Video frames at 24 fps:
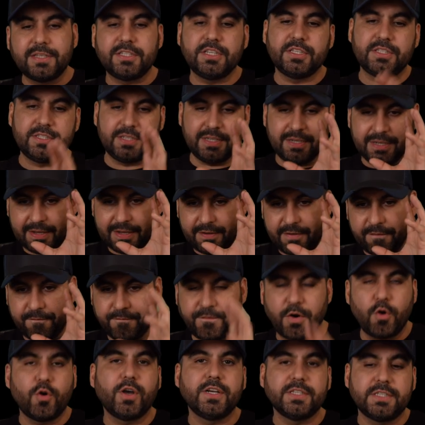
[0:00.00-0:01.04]
just
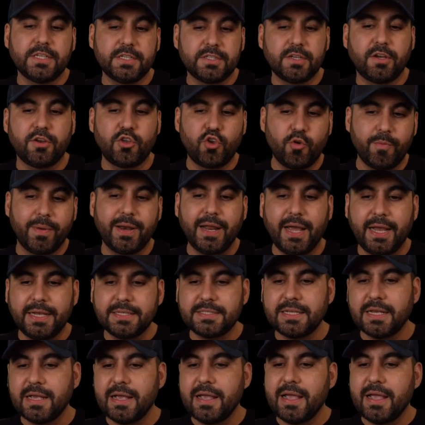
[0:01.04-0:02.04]
focuses on humanize,